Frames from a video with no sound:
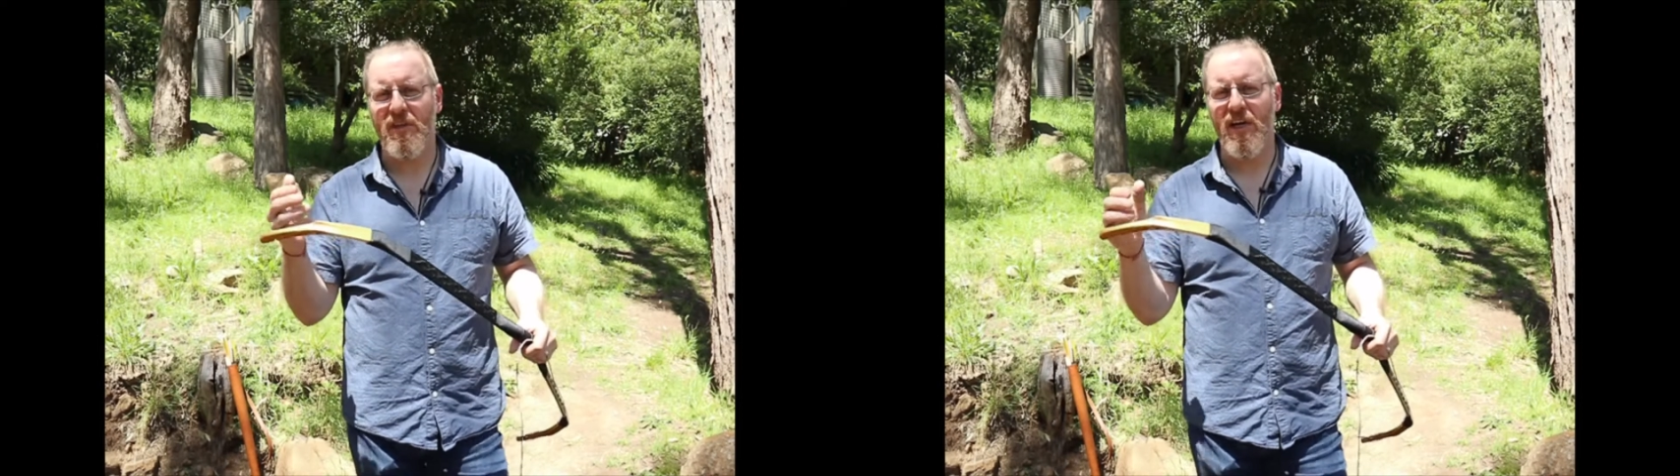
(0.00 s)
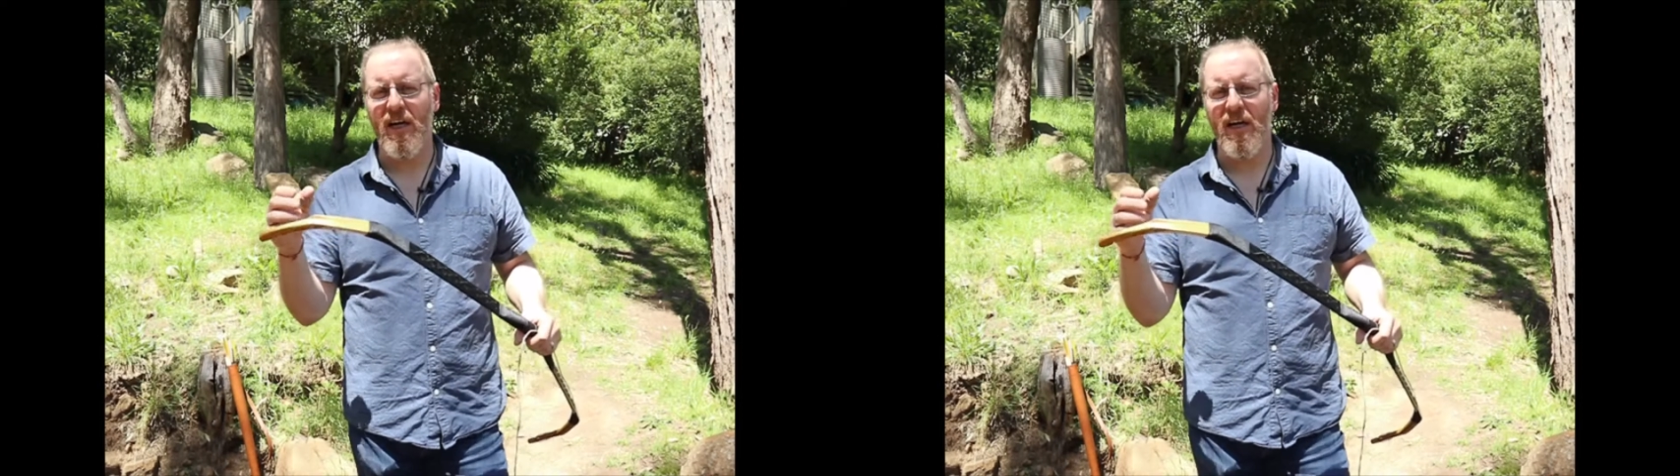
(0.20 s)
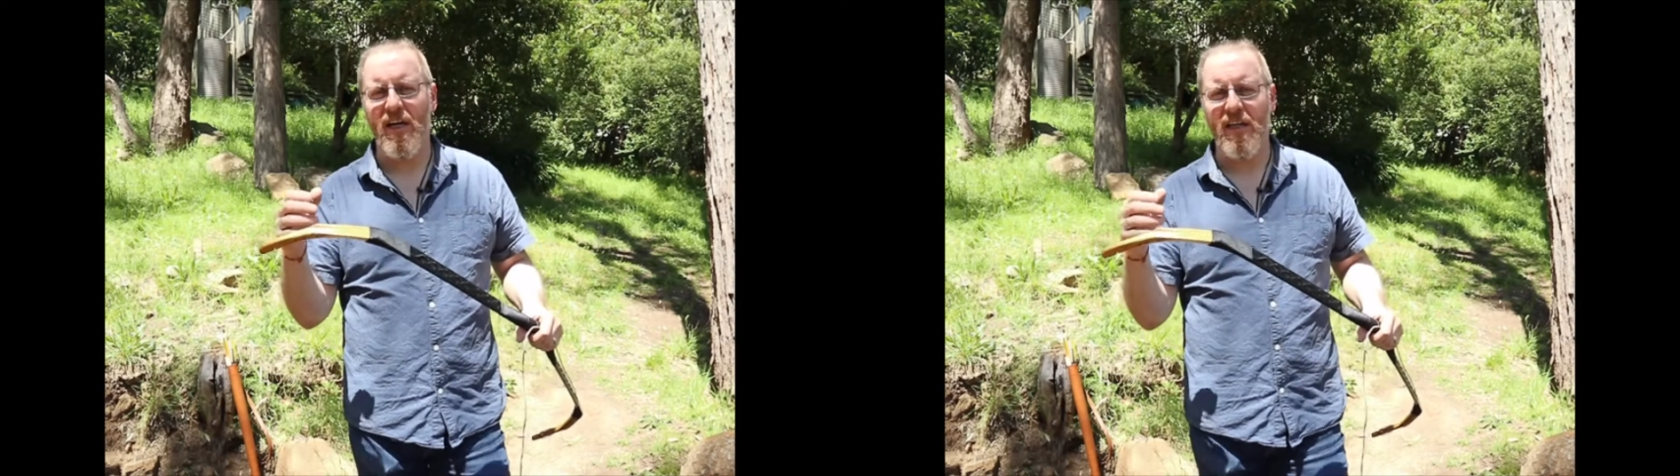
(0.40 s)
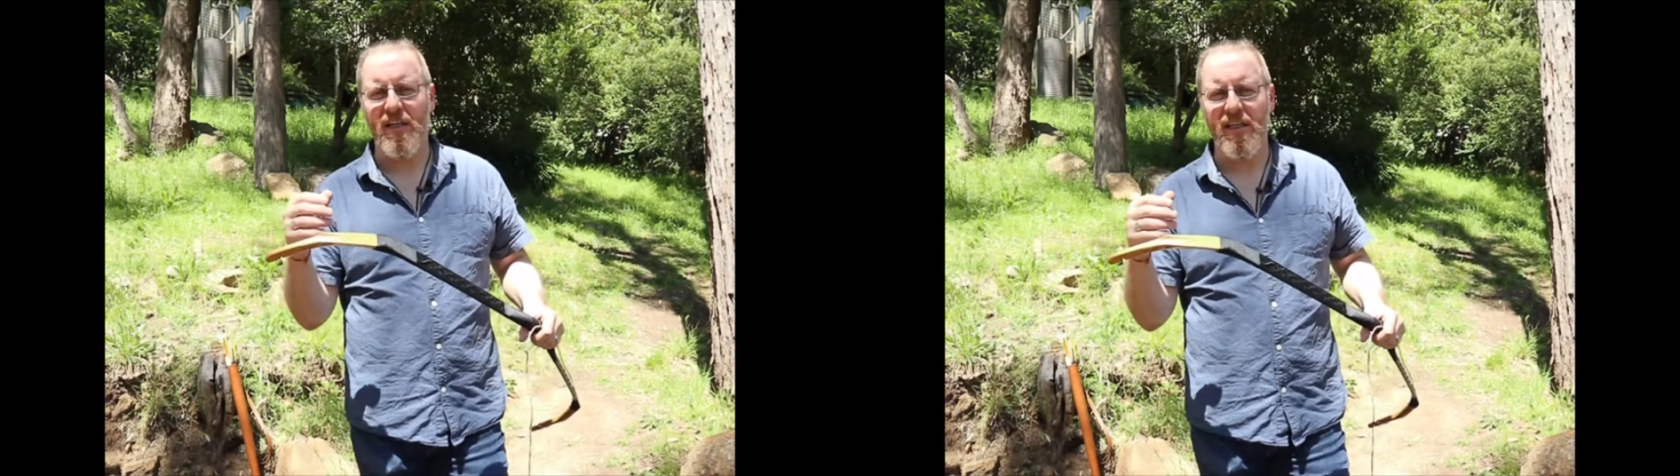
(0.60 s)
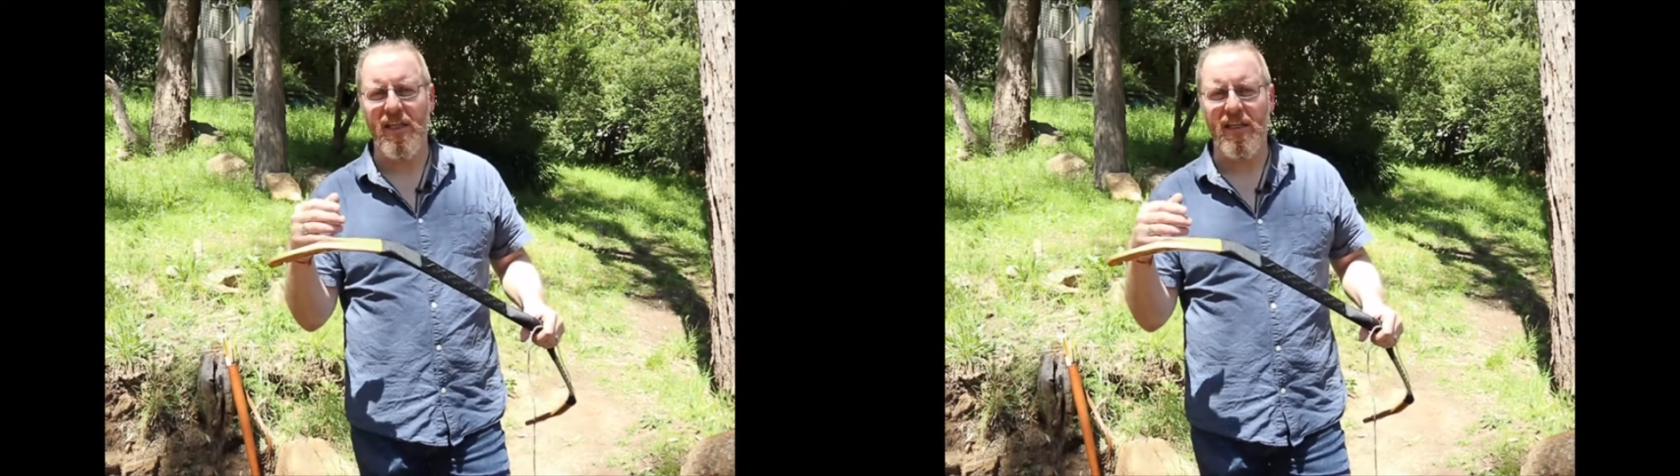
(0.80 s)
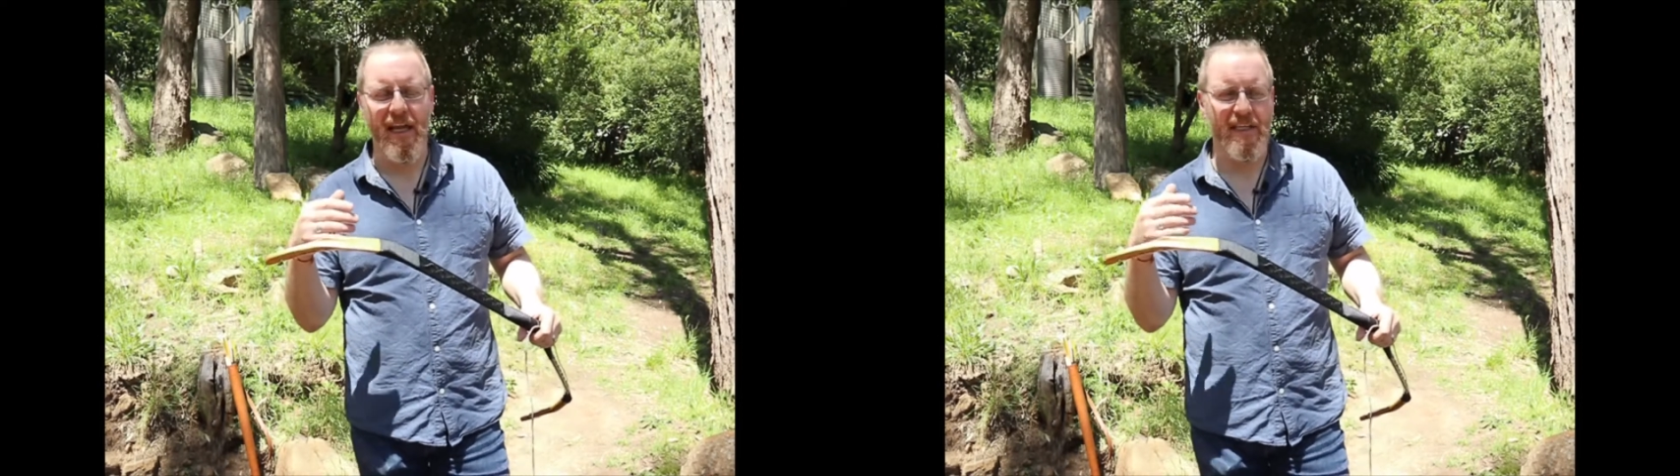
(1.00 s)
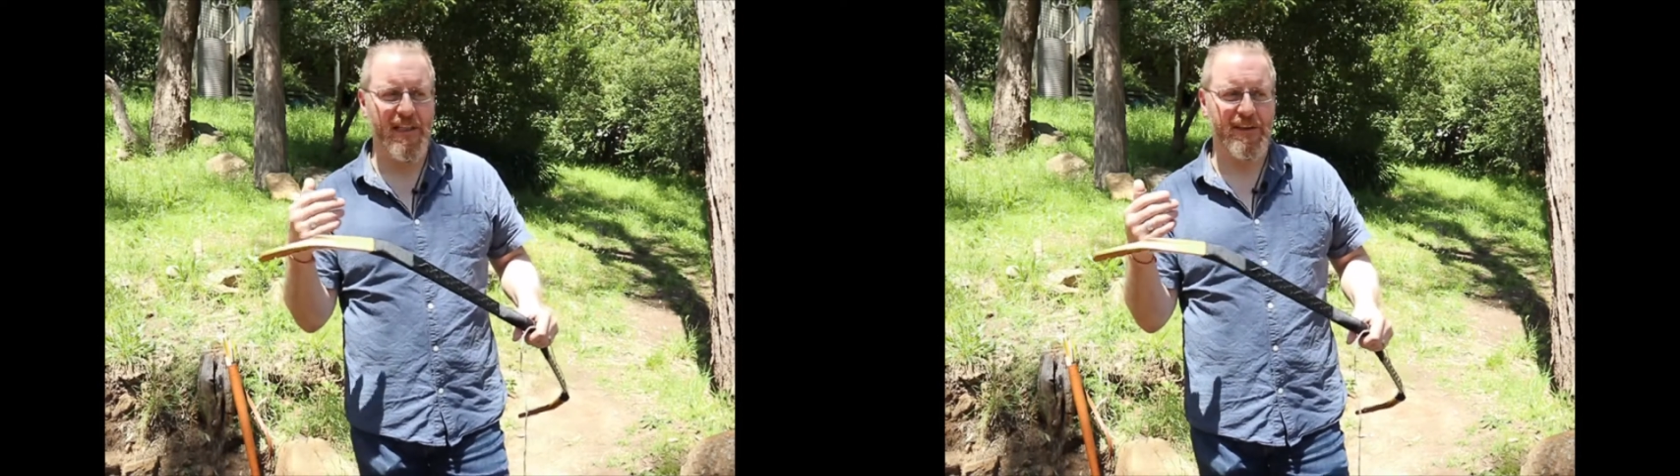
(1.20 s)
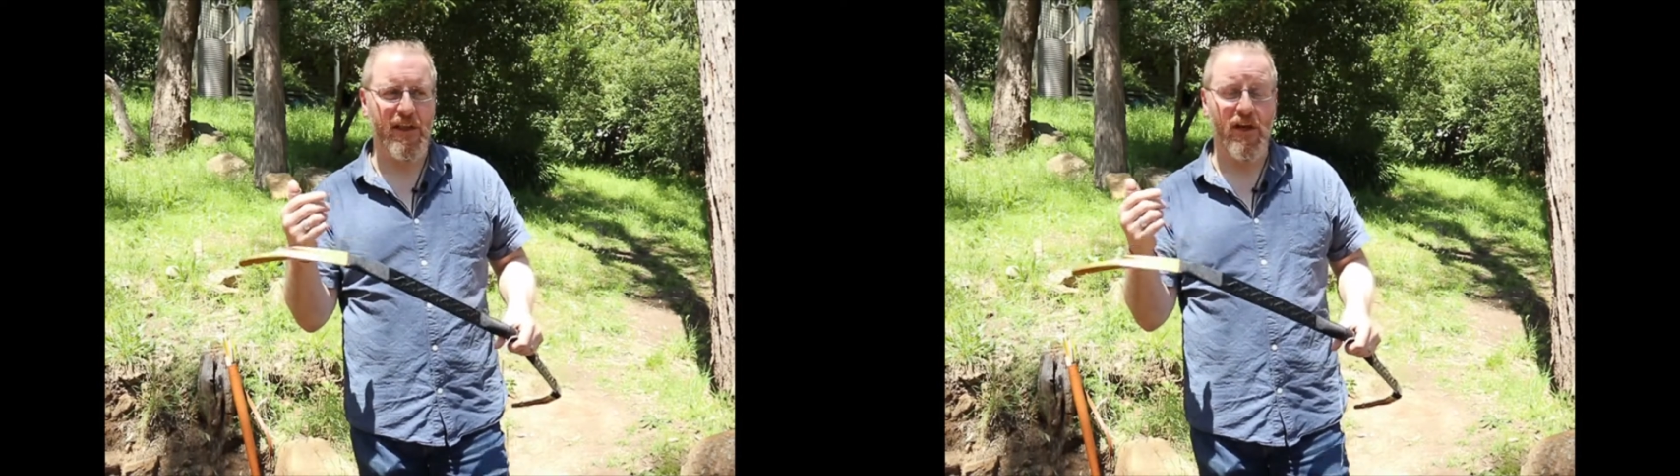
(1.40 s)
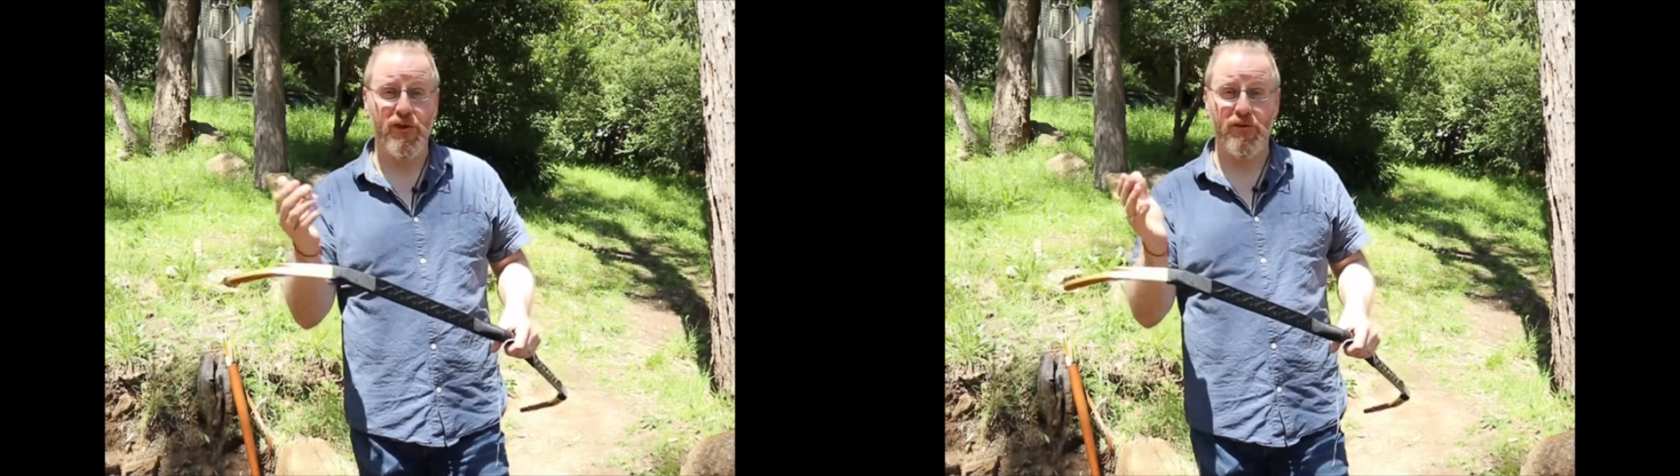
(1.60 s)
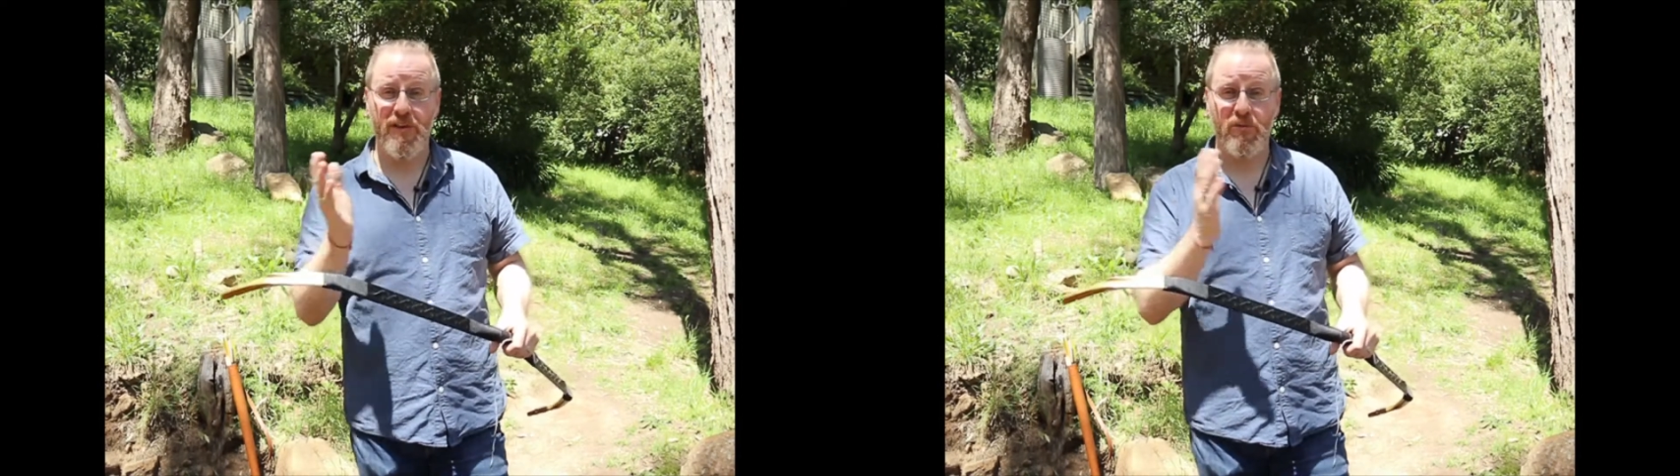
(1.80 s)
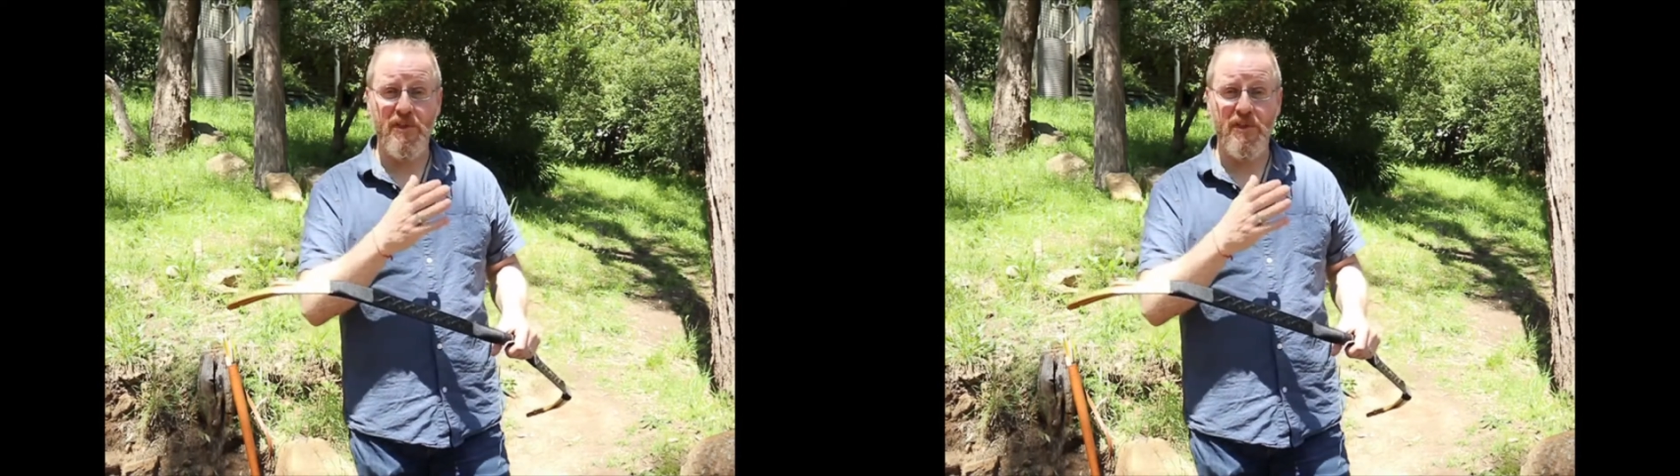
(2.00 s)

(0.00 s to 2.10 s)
in Asiatic archery in the